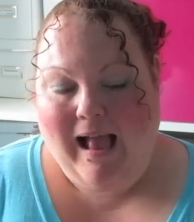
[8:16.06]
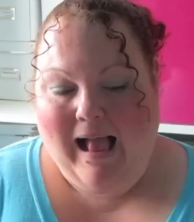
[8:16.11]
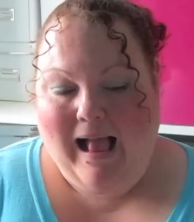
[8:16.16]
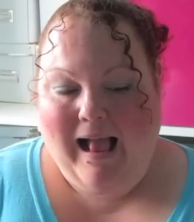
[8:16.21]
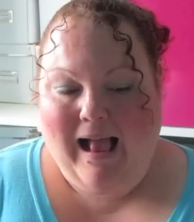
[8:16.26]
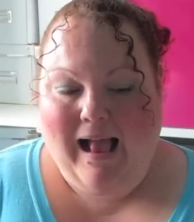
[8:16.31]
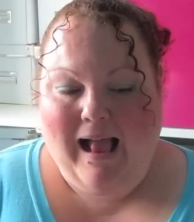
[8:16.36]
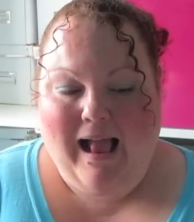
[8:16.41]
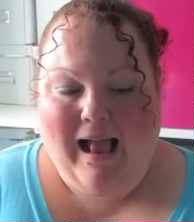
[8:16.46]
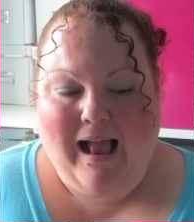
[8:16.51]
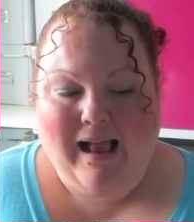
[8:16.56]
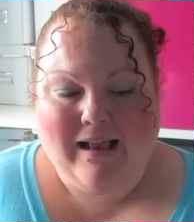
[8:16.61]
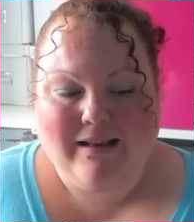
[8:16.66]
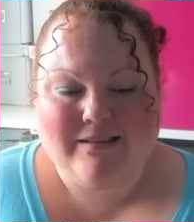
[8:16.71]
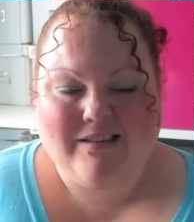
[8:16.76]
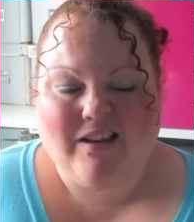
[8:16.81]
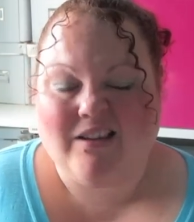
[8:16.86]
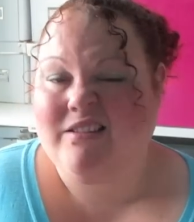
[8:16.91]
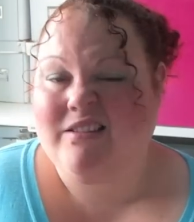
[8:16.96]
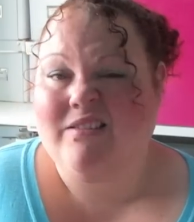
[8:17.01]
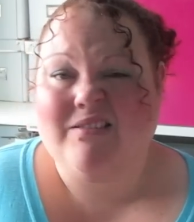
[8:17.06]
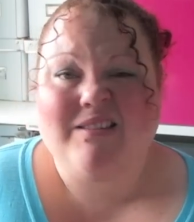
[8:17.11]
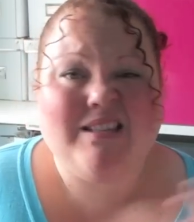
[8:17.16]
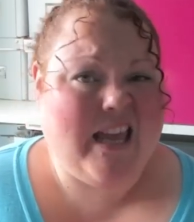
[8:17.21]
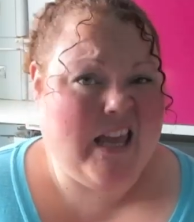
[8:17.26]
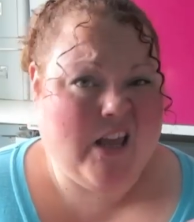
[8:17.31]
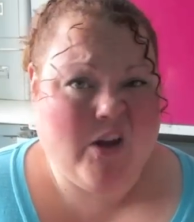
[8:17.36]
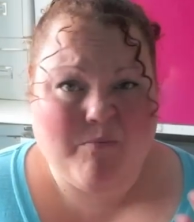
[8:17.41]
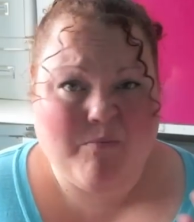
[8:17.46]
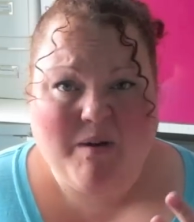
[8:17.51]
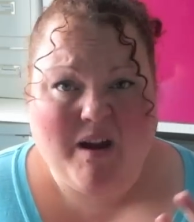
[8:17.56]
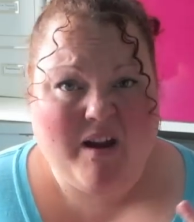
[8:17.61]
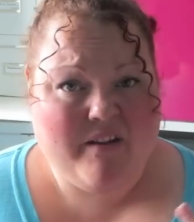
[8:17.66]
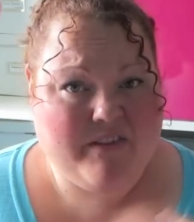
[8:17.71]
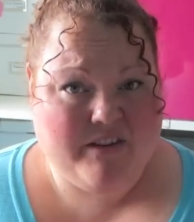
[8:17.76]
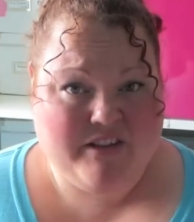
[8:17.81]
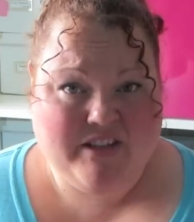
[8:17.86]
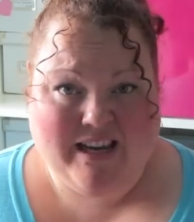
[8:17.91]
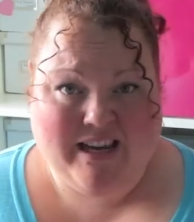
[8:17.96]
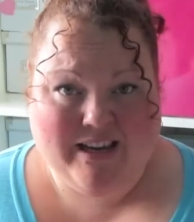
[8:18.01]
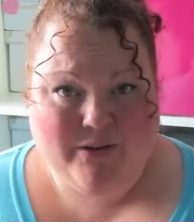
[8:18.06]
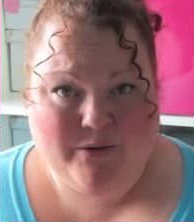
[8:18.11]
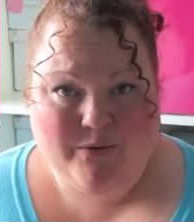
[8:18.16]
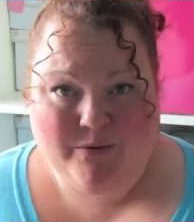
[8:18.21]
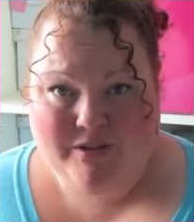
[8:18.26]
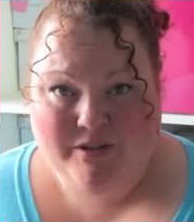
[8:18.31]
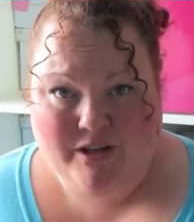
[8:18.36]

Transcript: And I do tea on my other channel,